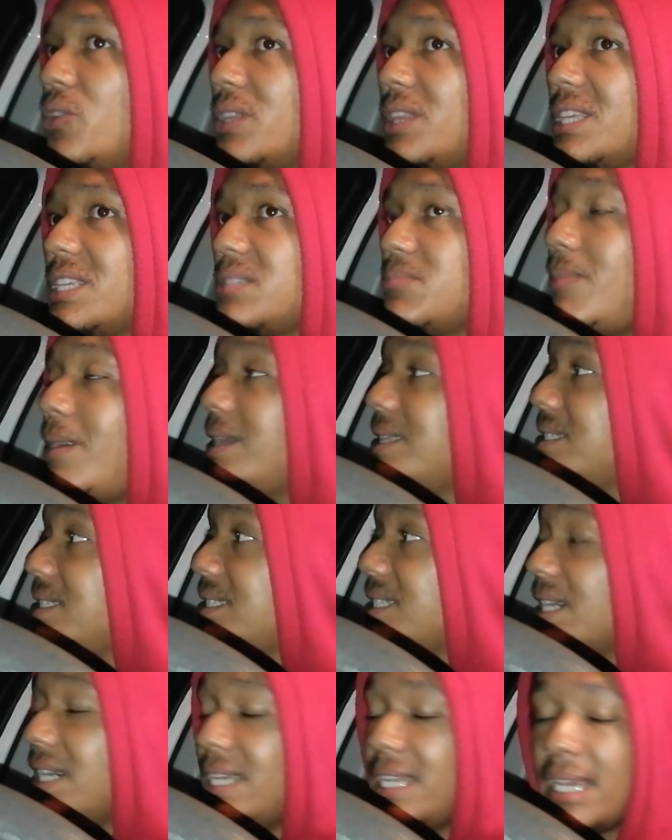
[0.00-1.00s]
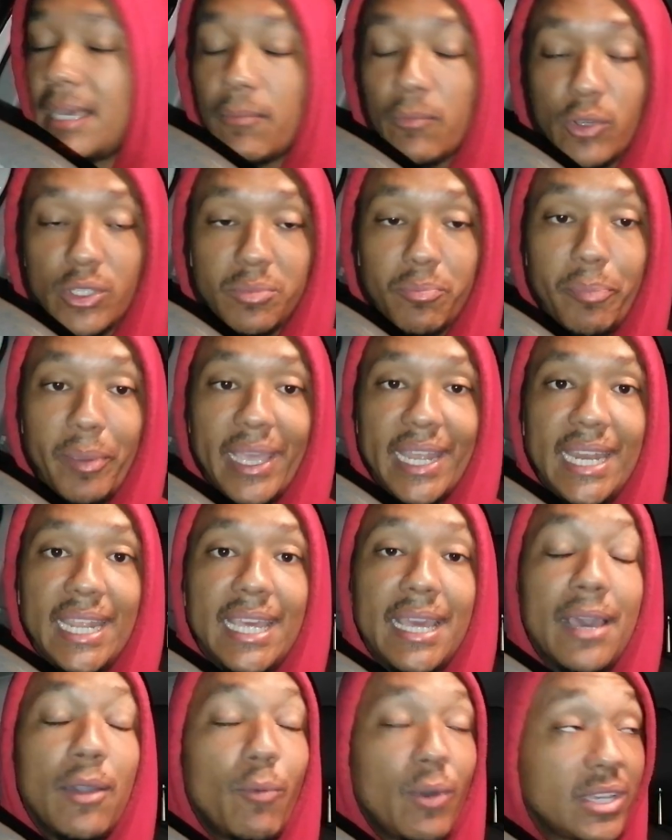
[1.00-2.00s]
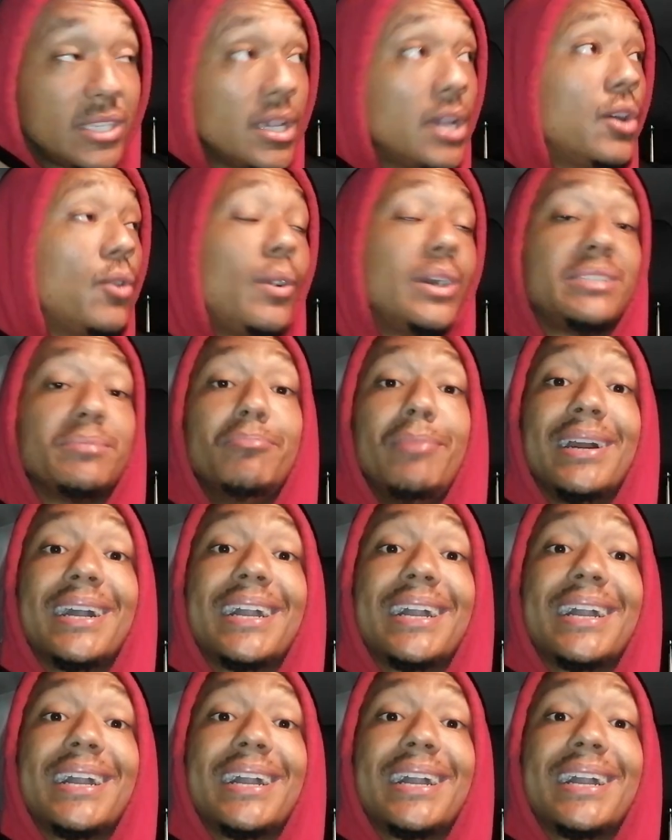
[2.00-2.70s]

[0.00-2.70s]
thought this man's surname was Benny, was, was